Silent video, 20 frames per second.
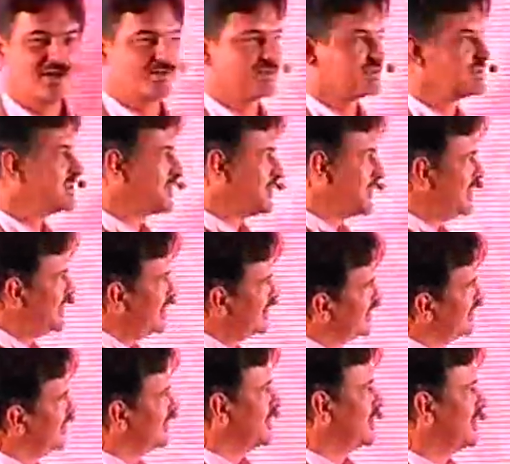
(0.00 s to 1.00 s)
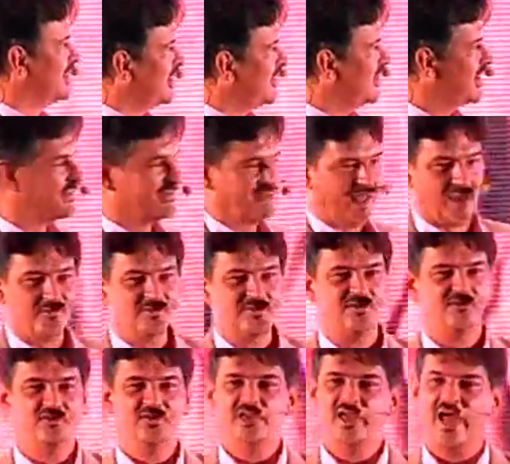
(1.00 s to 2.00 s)
at the screen and go, you know what, damn
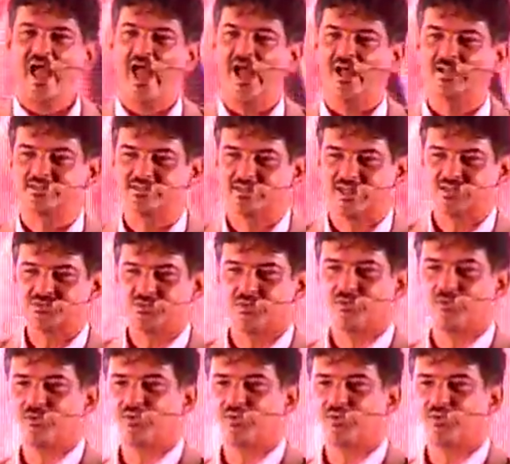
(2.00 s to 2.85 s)
TV ads. That's where we